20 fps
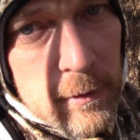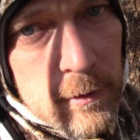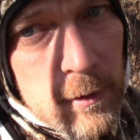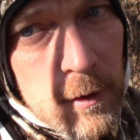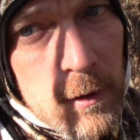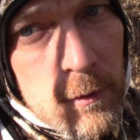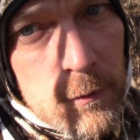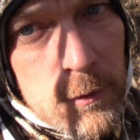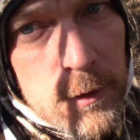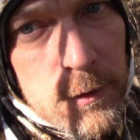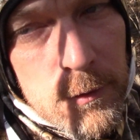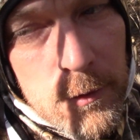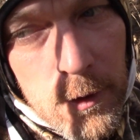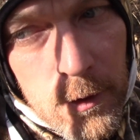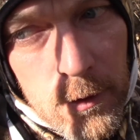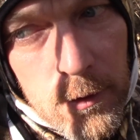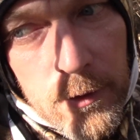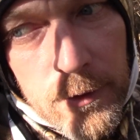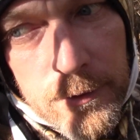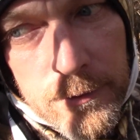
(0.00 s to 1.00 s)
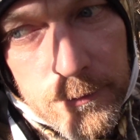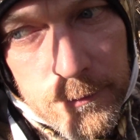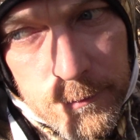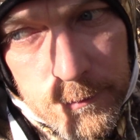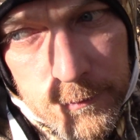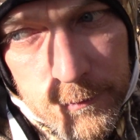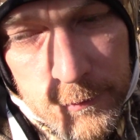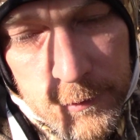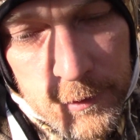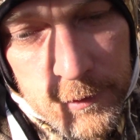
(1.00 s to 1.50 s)
not real hard,
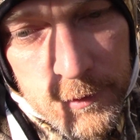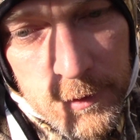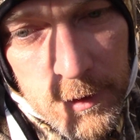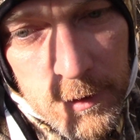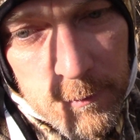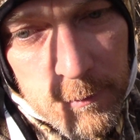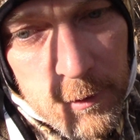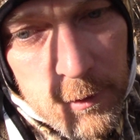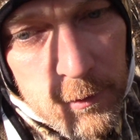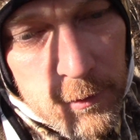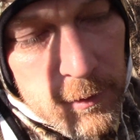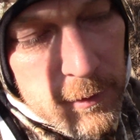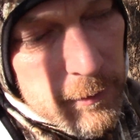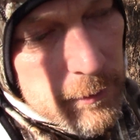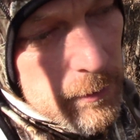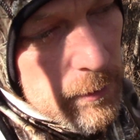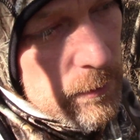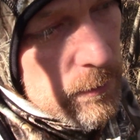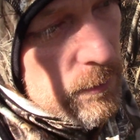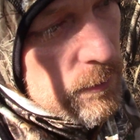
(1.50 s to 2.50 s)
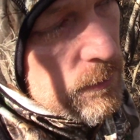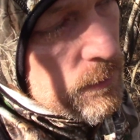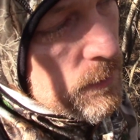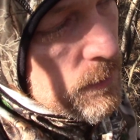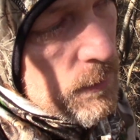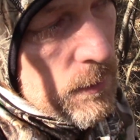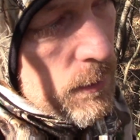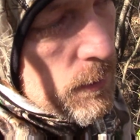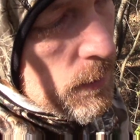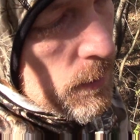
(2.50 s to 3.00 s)
just keep doing it. So
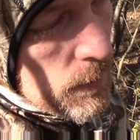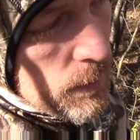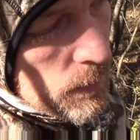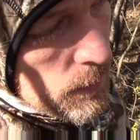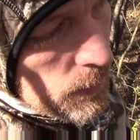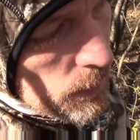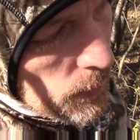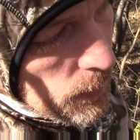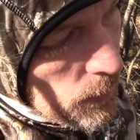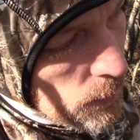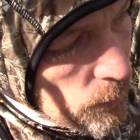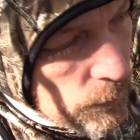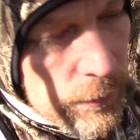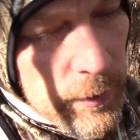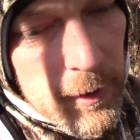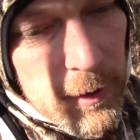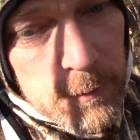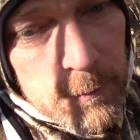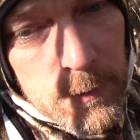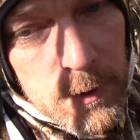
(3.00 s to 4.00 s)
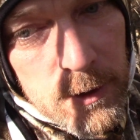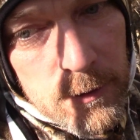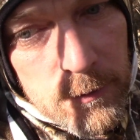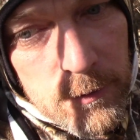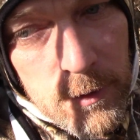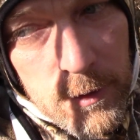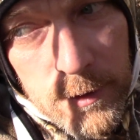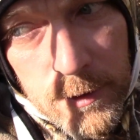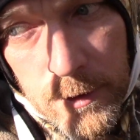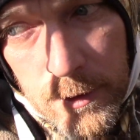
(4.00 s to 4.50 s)
I don't think it messed
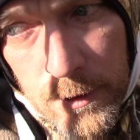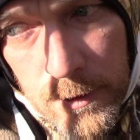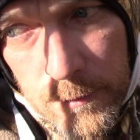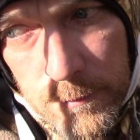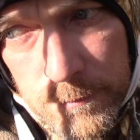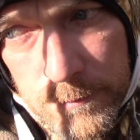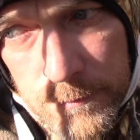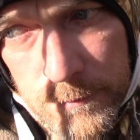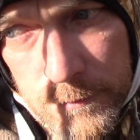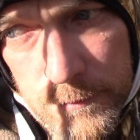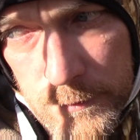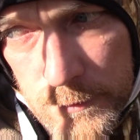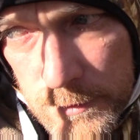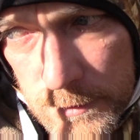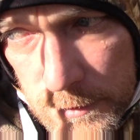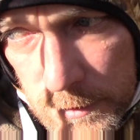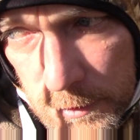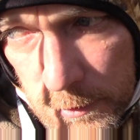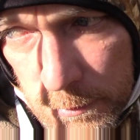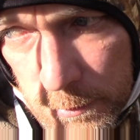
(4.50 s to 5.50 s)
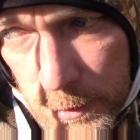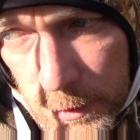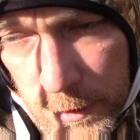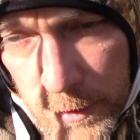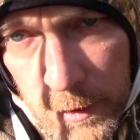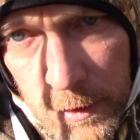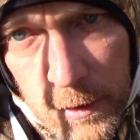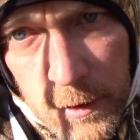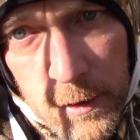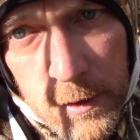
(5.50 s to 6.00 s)
nothing up. It's still pretty
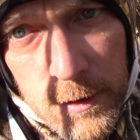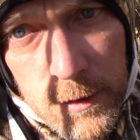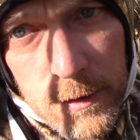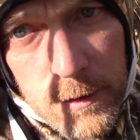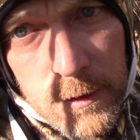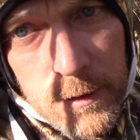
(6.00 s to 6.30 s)
early.